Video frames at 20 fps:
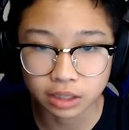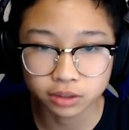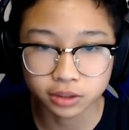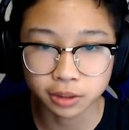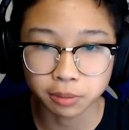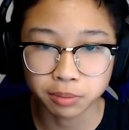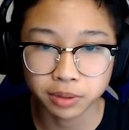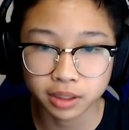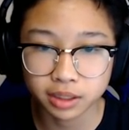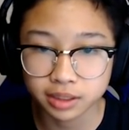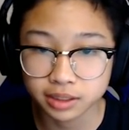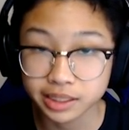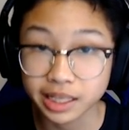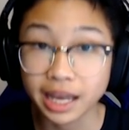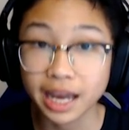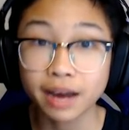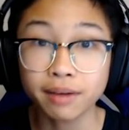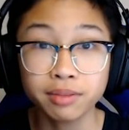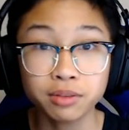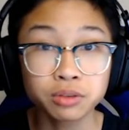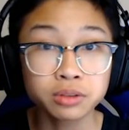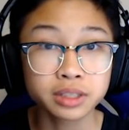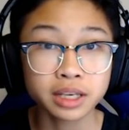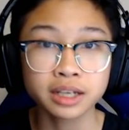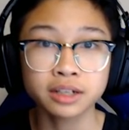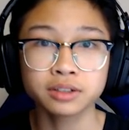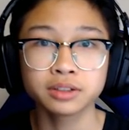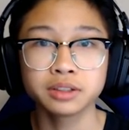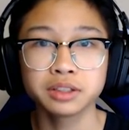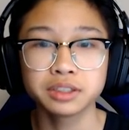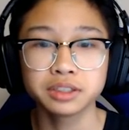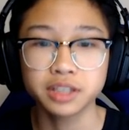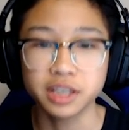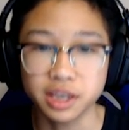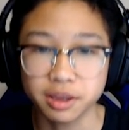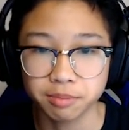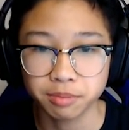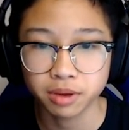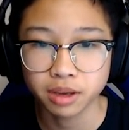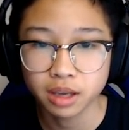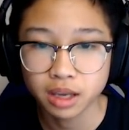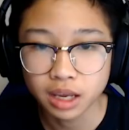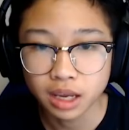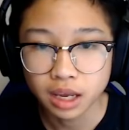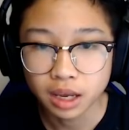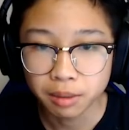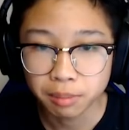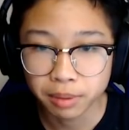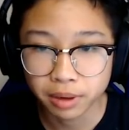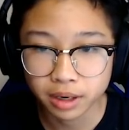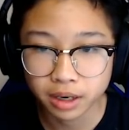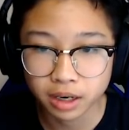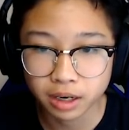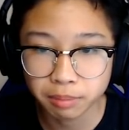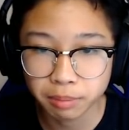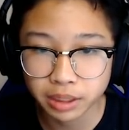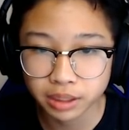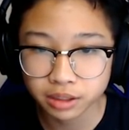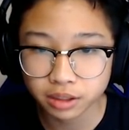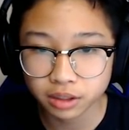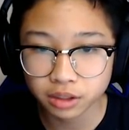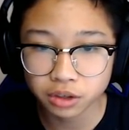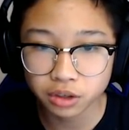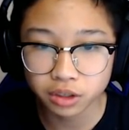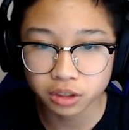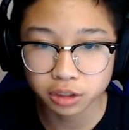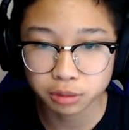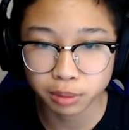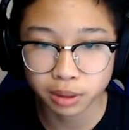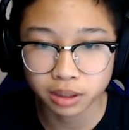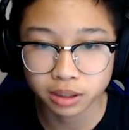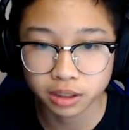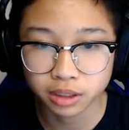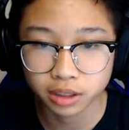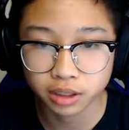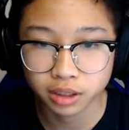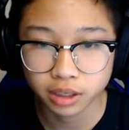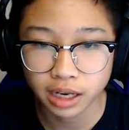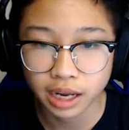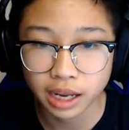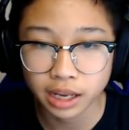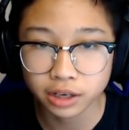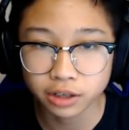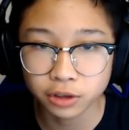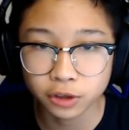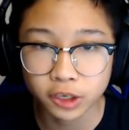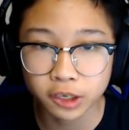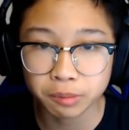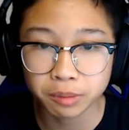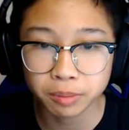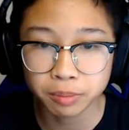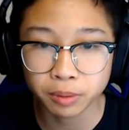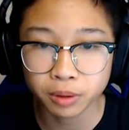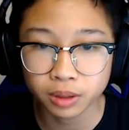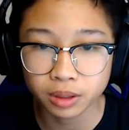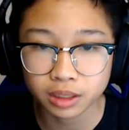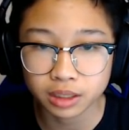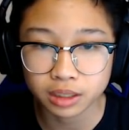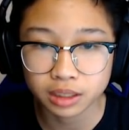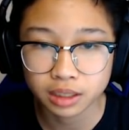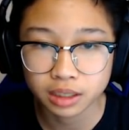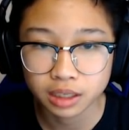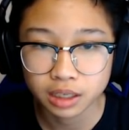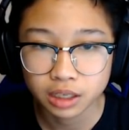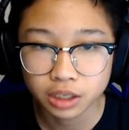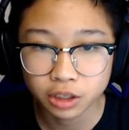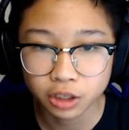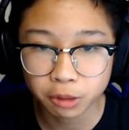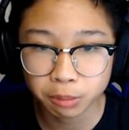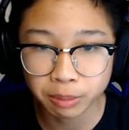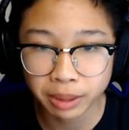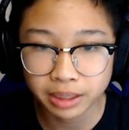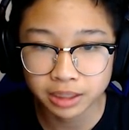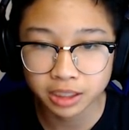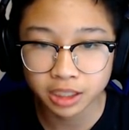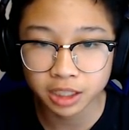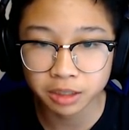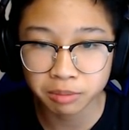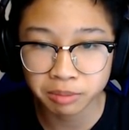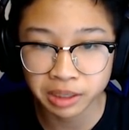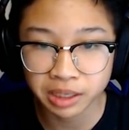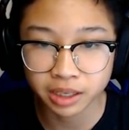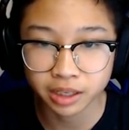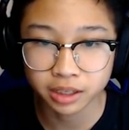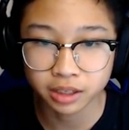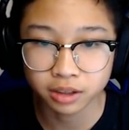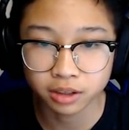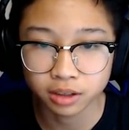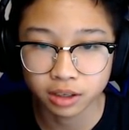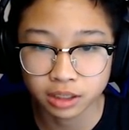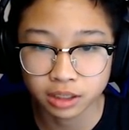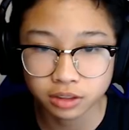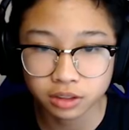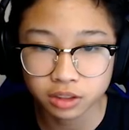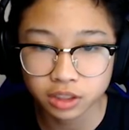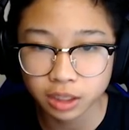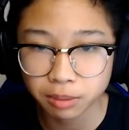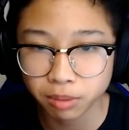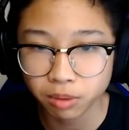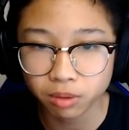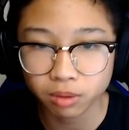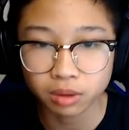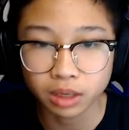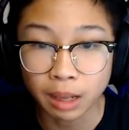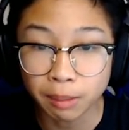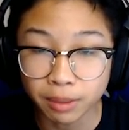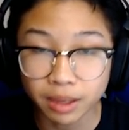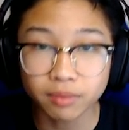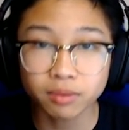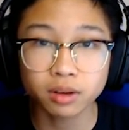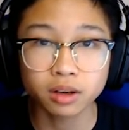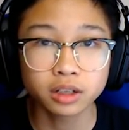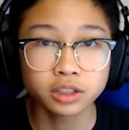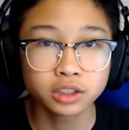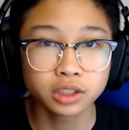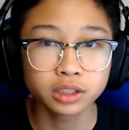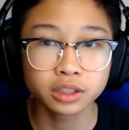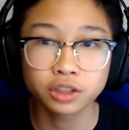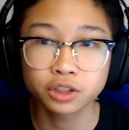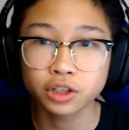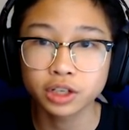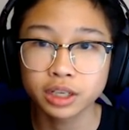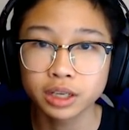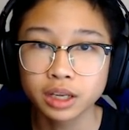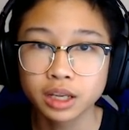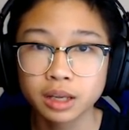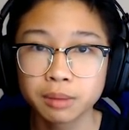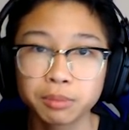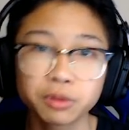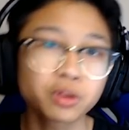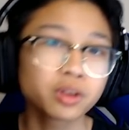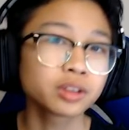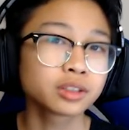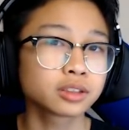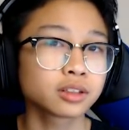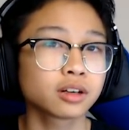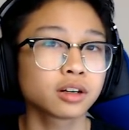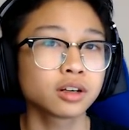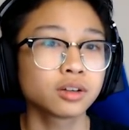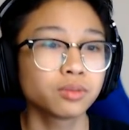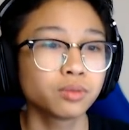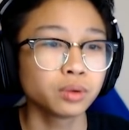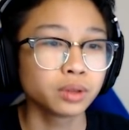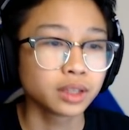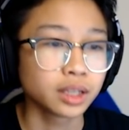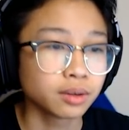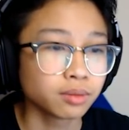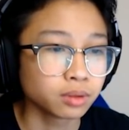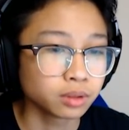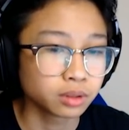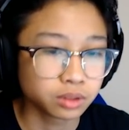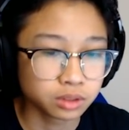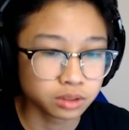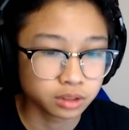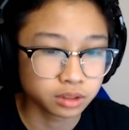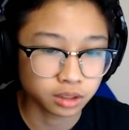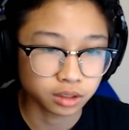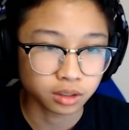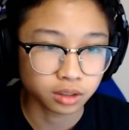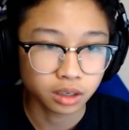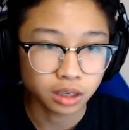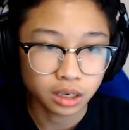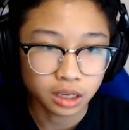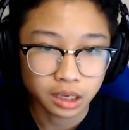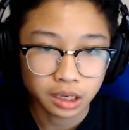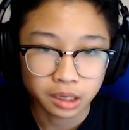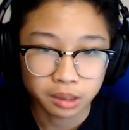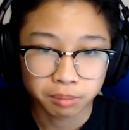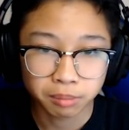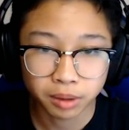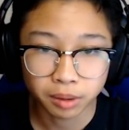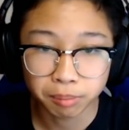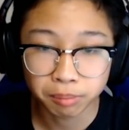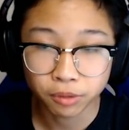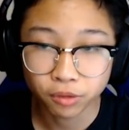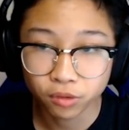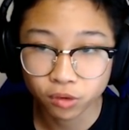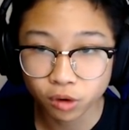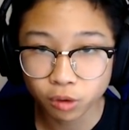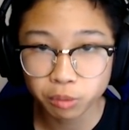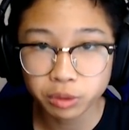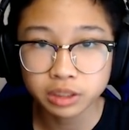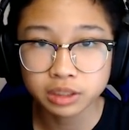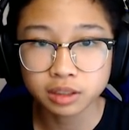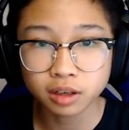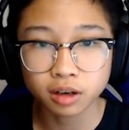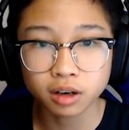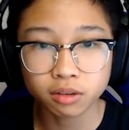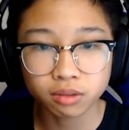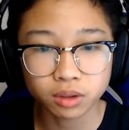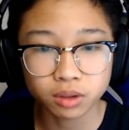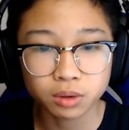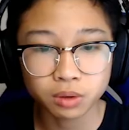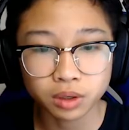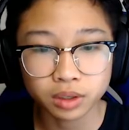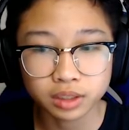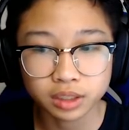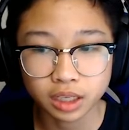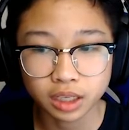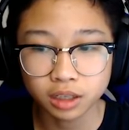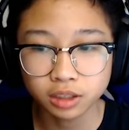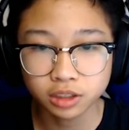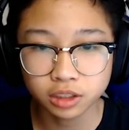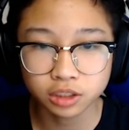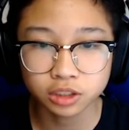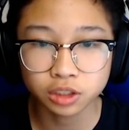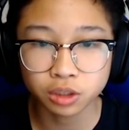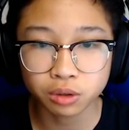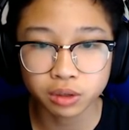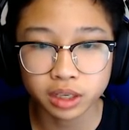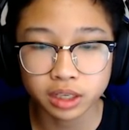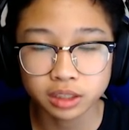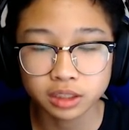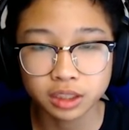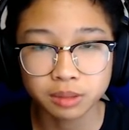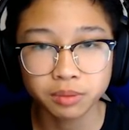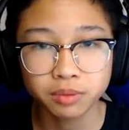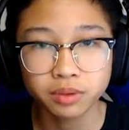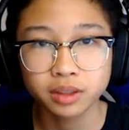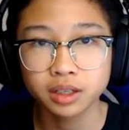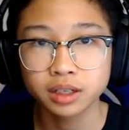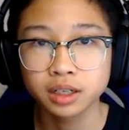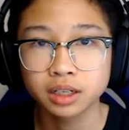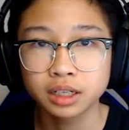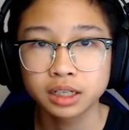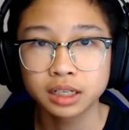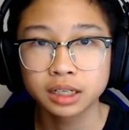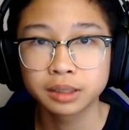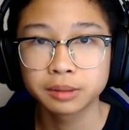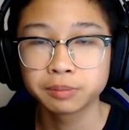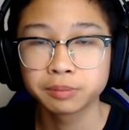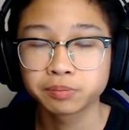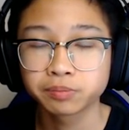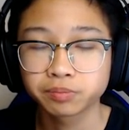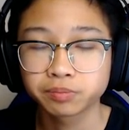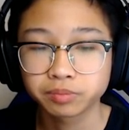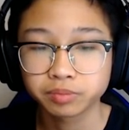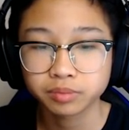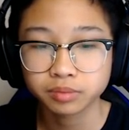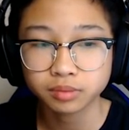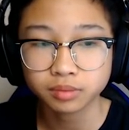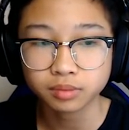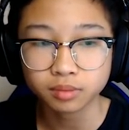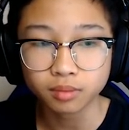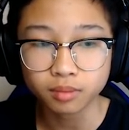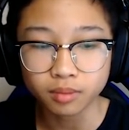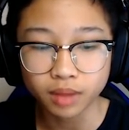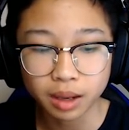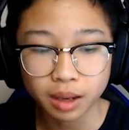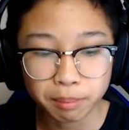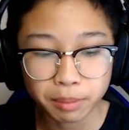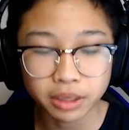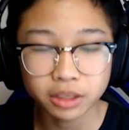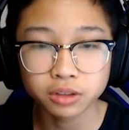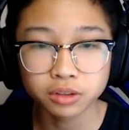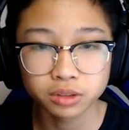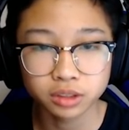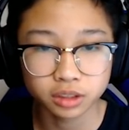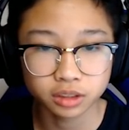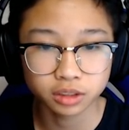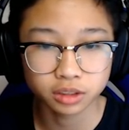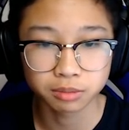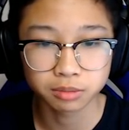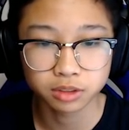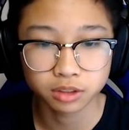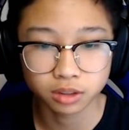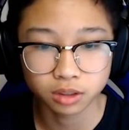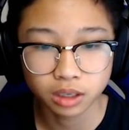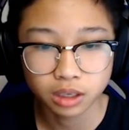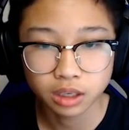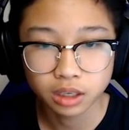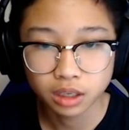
or something, because they have those hair in this game. But basically, you're gonna spawn here, and you're gonna basically be a hero. you can see, I'm level 103, but you're gonna start off with level 0. But before we start off the quirks, I'll just showcase some of the menu system. So